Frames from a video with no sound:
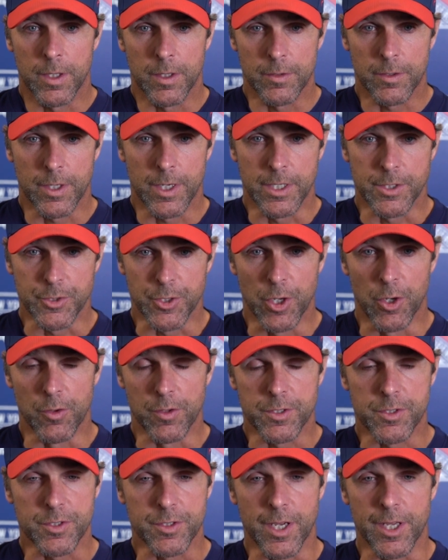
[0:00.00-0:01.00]
Well, you guys
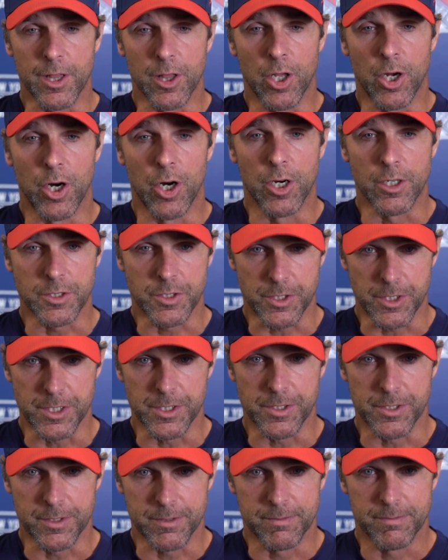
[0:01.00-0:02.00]
know this is a long
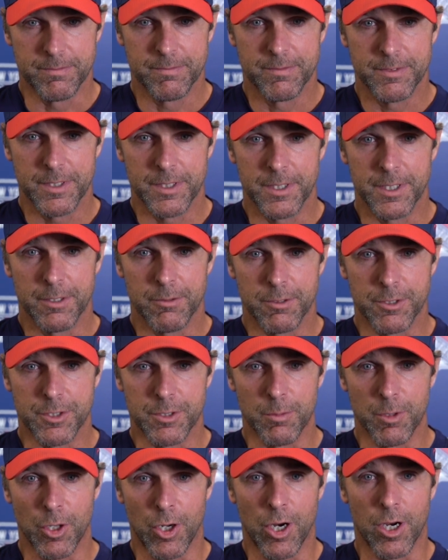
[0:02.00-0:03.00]
season and there were
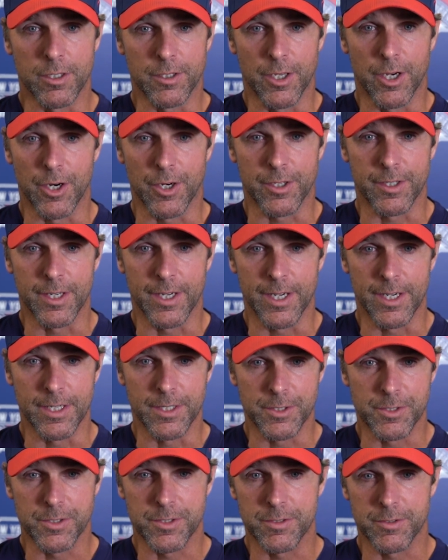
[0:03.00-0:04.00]
some long, dark
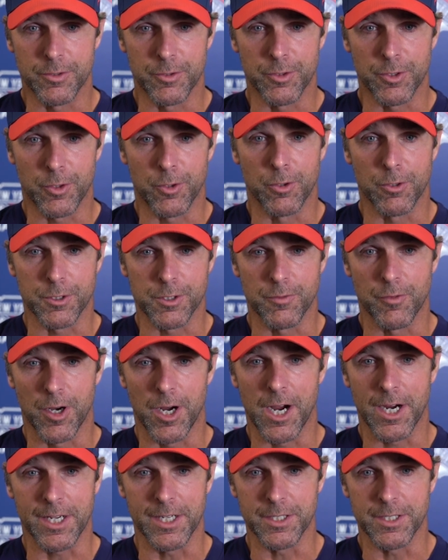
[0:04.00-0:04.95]
days during the course of a